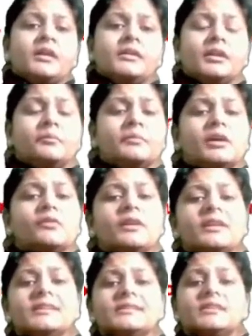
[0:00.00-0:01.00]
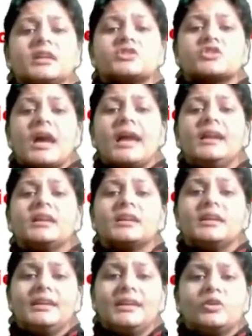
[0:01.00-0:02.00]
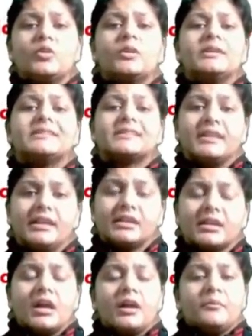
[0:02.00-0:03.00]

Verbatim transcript: Number one is the child ego state,